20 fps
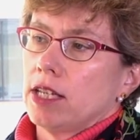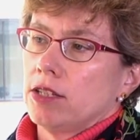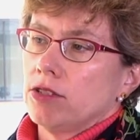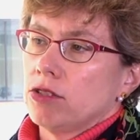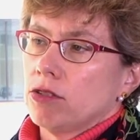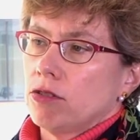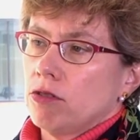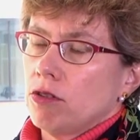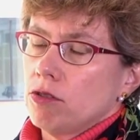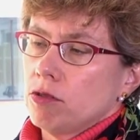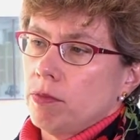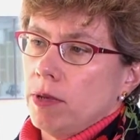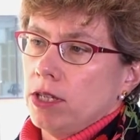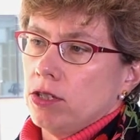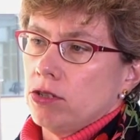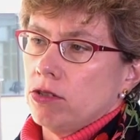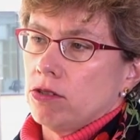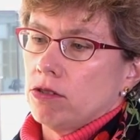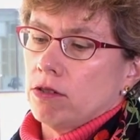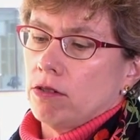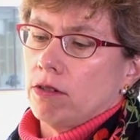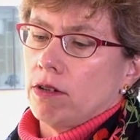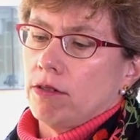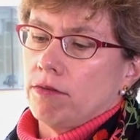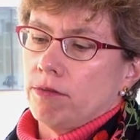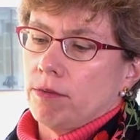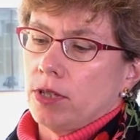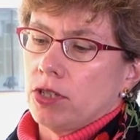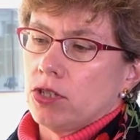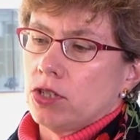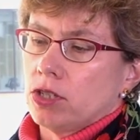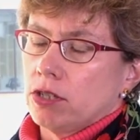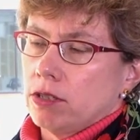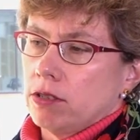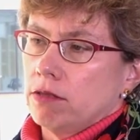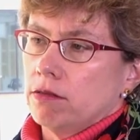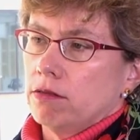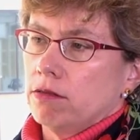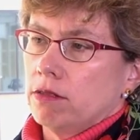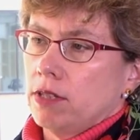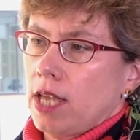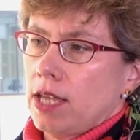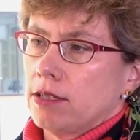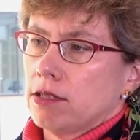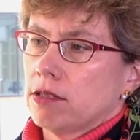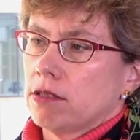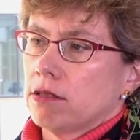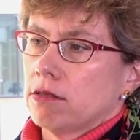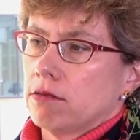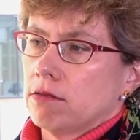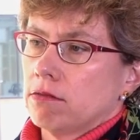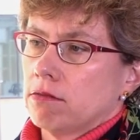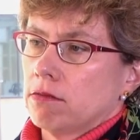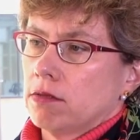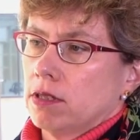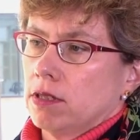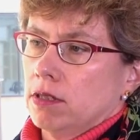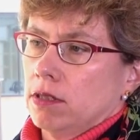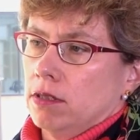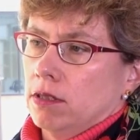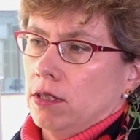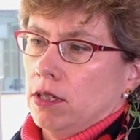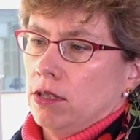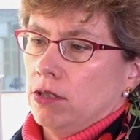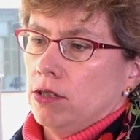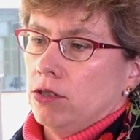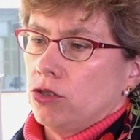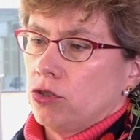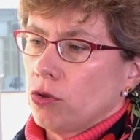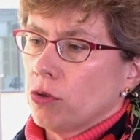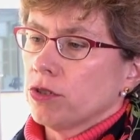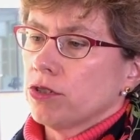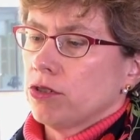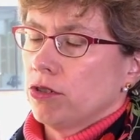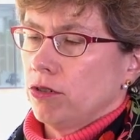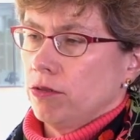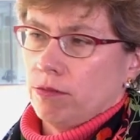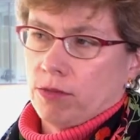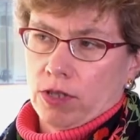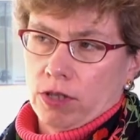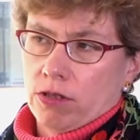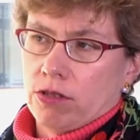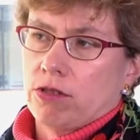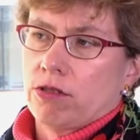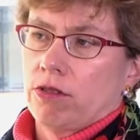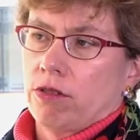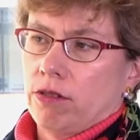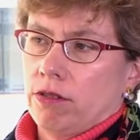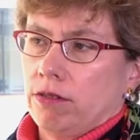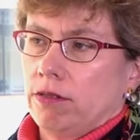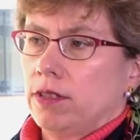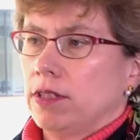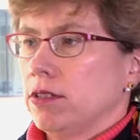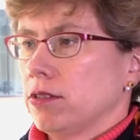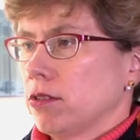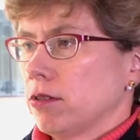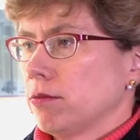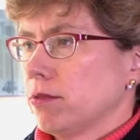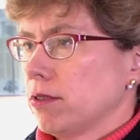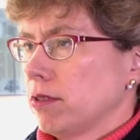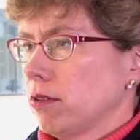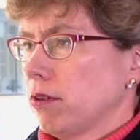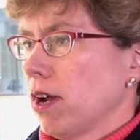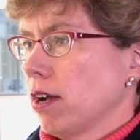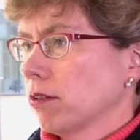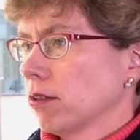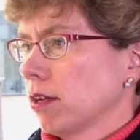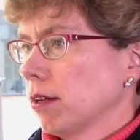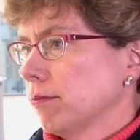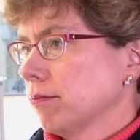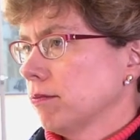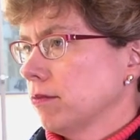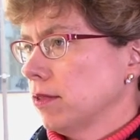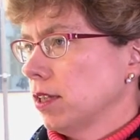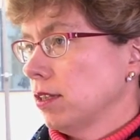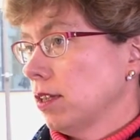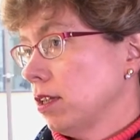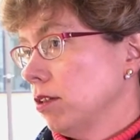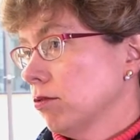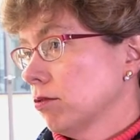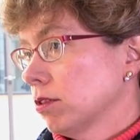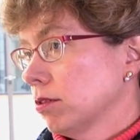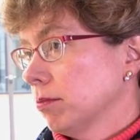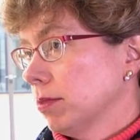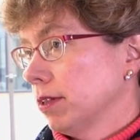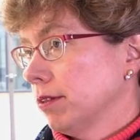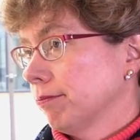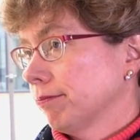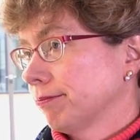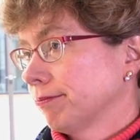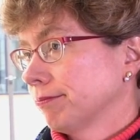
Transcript: And so those patients are of much less short-term concern in terms of their outcome than they used to be.